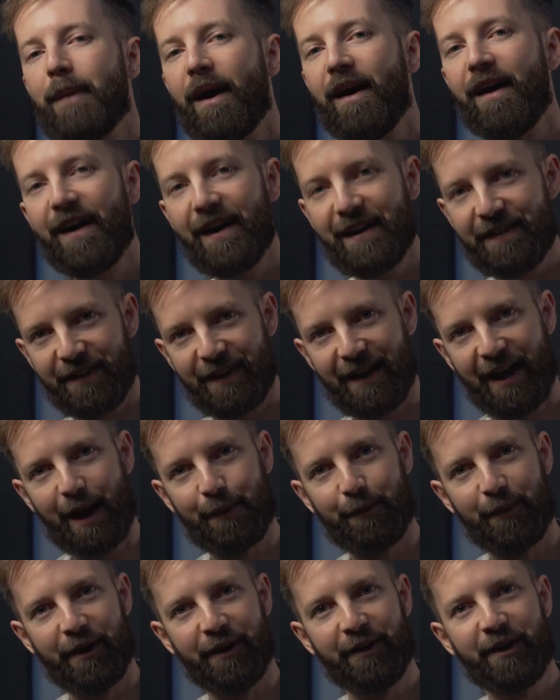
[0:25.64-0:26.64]
behind the
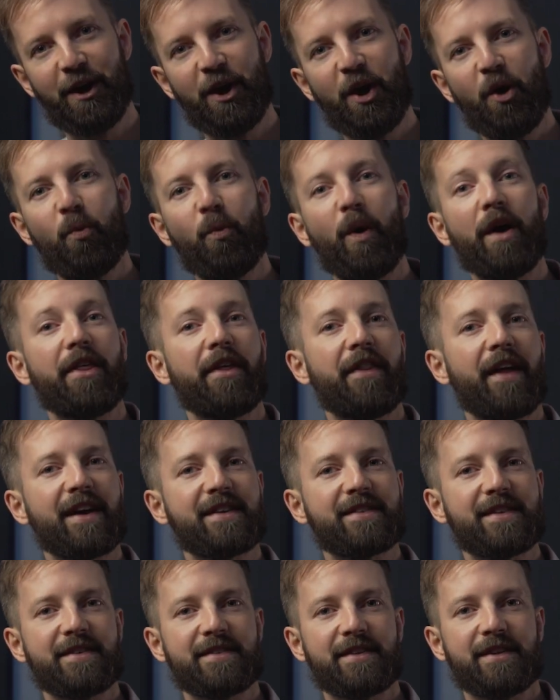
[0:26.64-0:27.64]
camera, whether
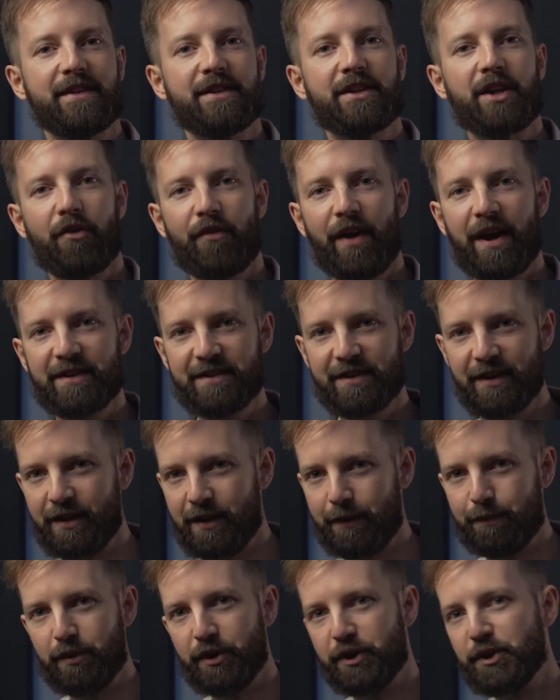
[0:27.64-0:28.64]
that's as a
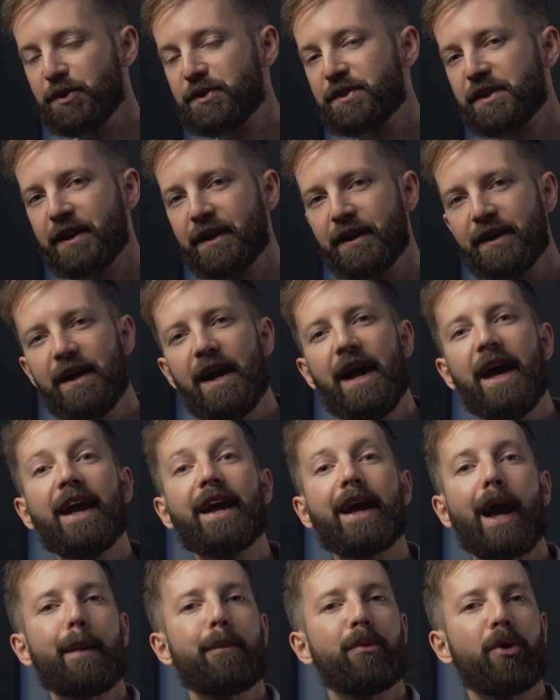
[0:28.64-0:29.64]
director, producer,
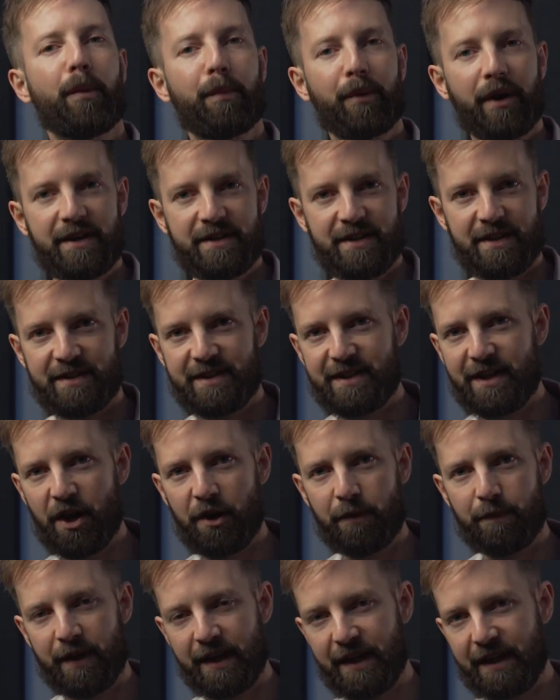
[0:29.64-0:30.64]
camera operator,
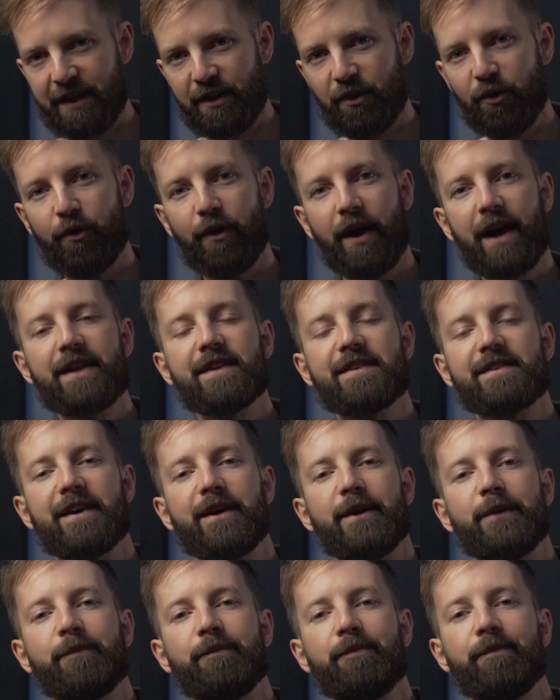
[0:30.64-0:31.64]
DOP, or
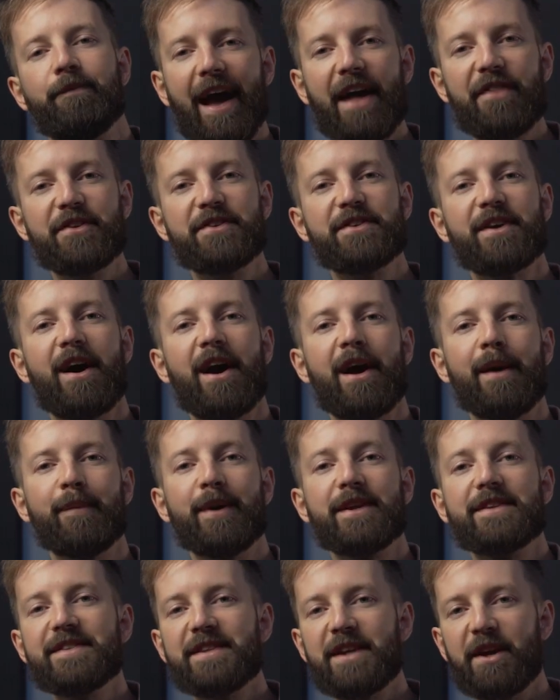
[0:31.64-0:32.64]
editor. At the time,
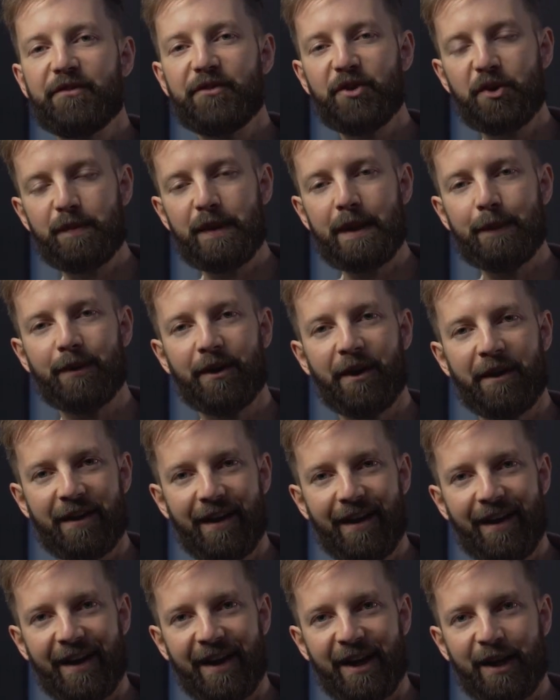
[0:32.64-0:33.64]
I'd see a few people
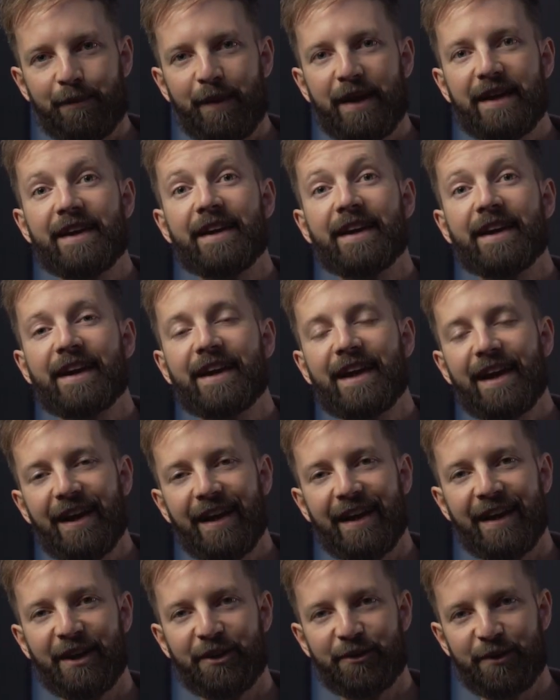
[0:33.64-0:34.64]
online making a
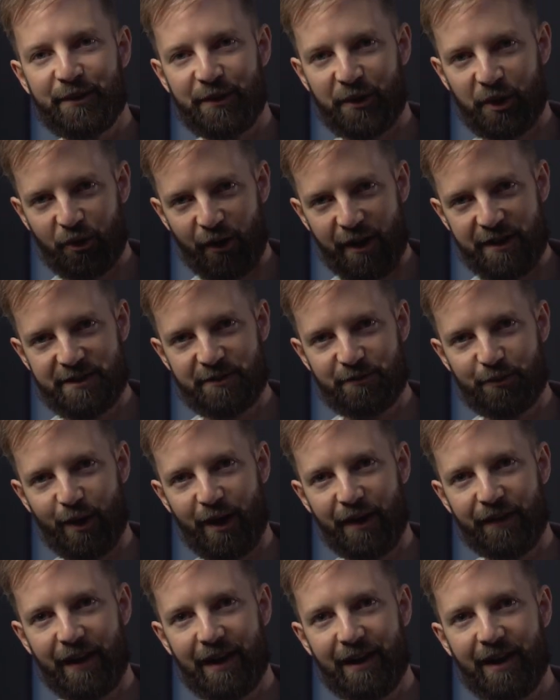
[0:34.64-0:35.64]
killing doing the creative
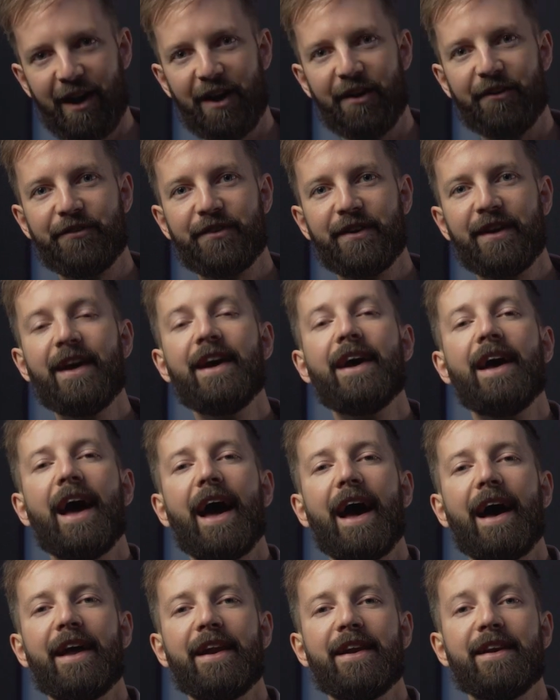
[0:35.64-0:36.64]
work they loved,
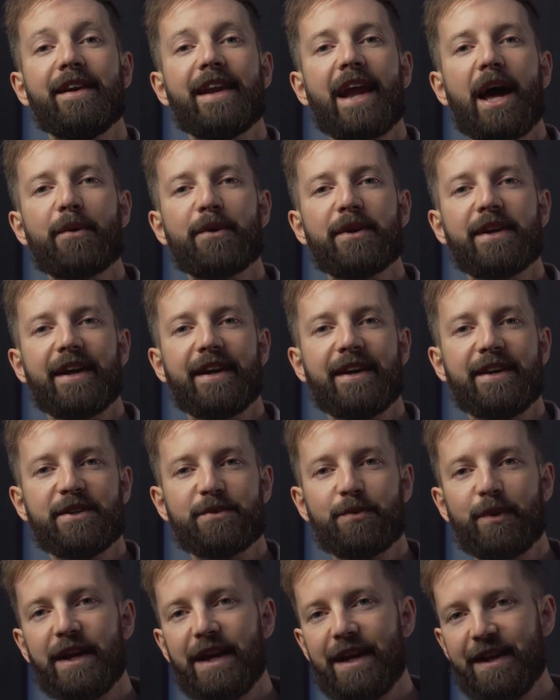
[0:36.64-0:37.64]
and nowadays
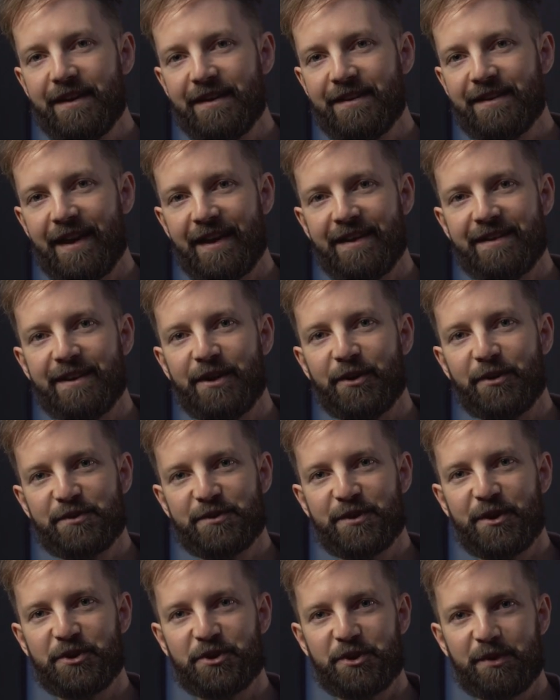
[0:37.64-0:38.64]
we're inundated on
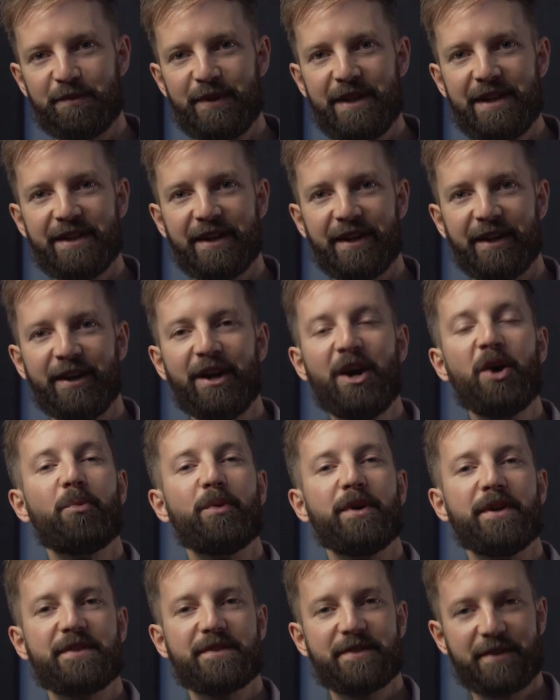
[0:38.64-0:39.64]
social media
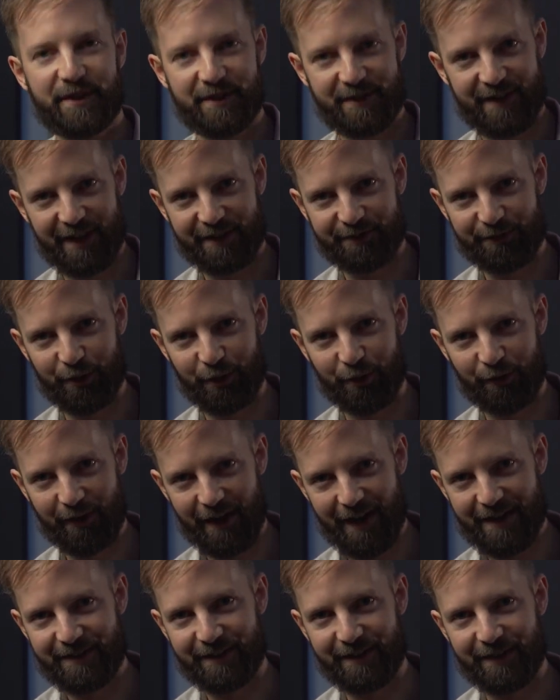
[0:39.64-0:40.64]
with successful
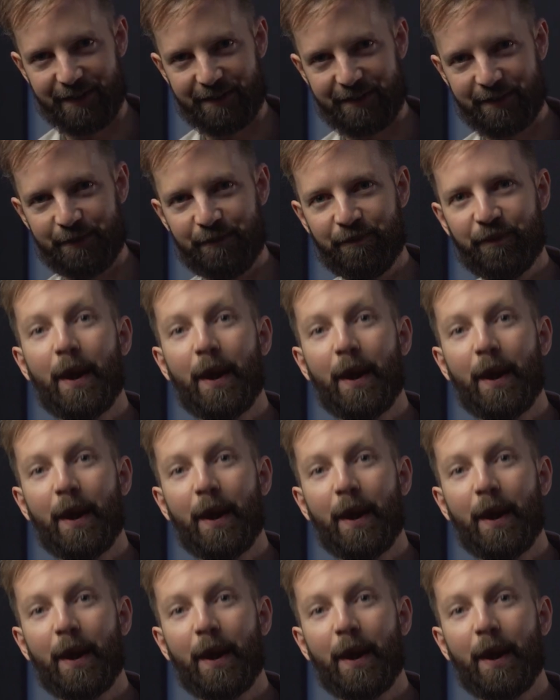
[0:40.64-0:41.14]
creators.